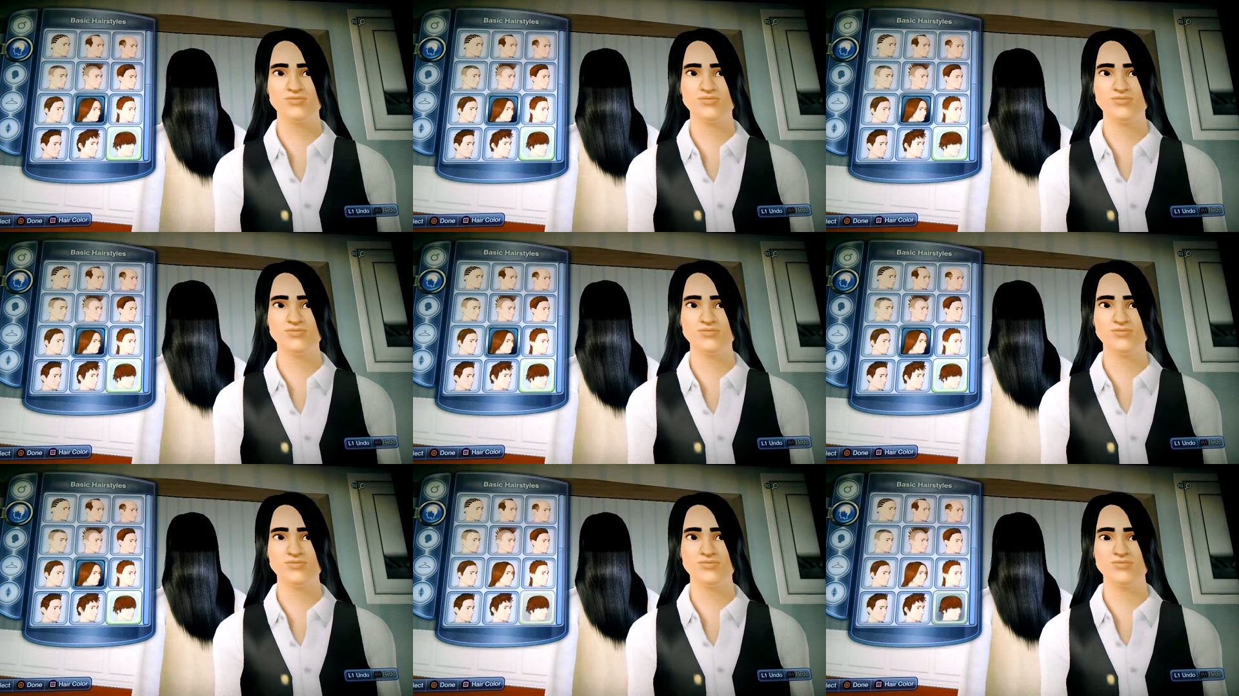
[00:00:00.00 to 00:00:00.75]

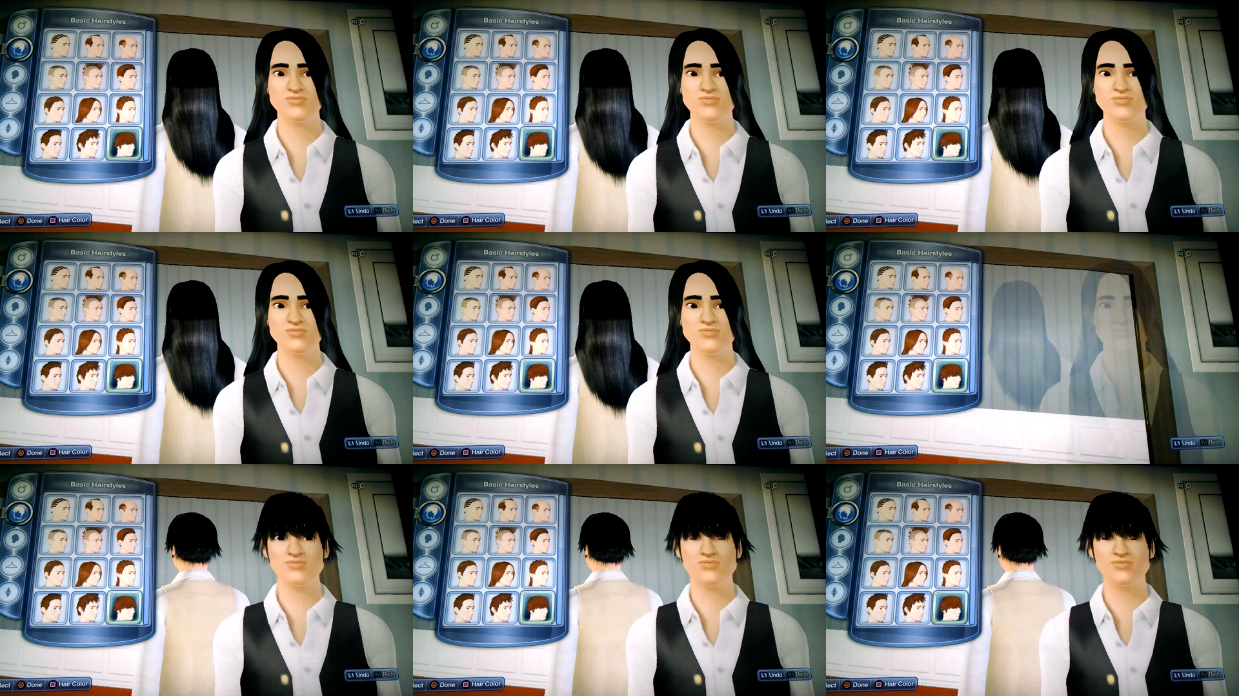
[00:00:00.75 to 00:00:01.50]

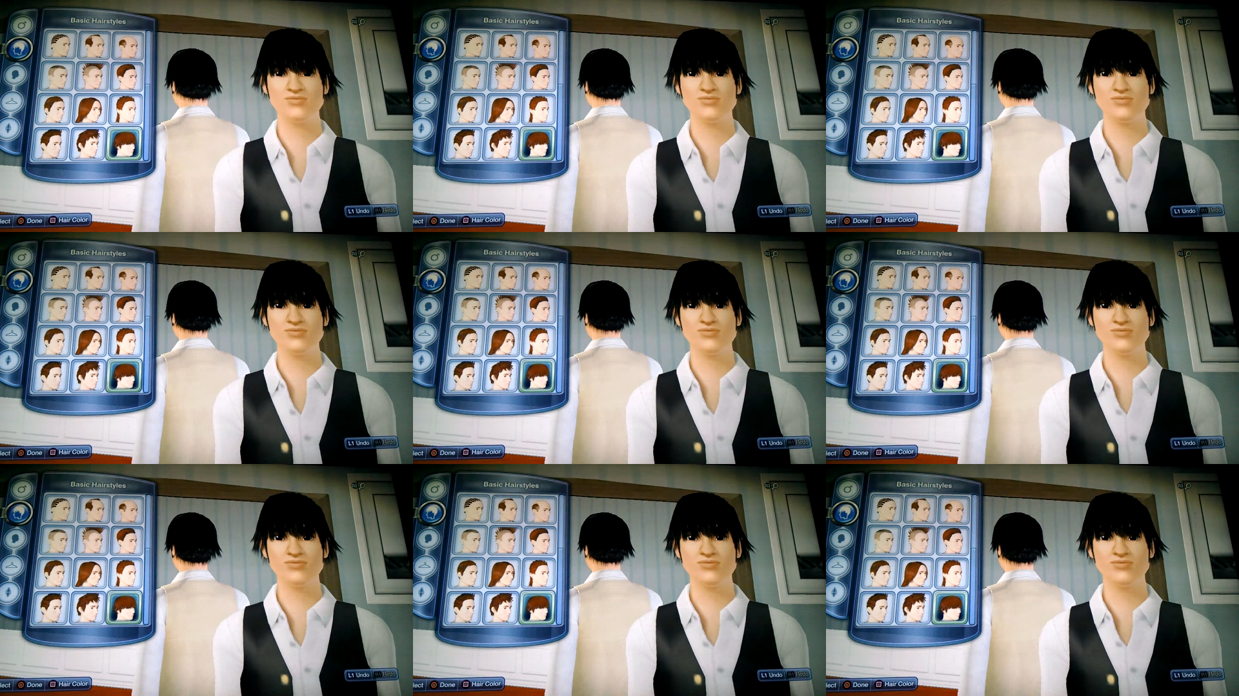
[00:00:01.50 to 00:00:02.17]
Nobody speaks.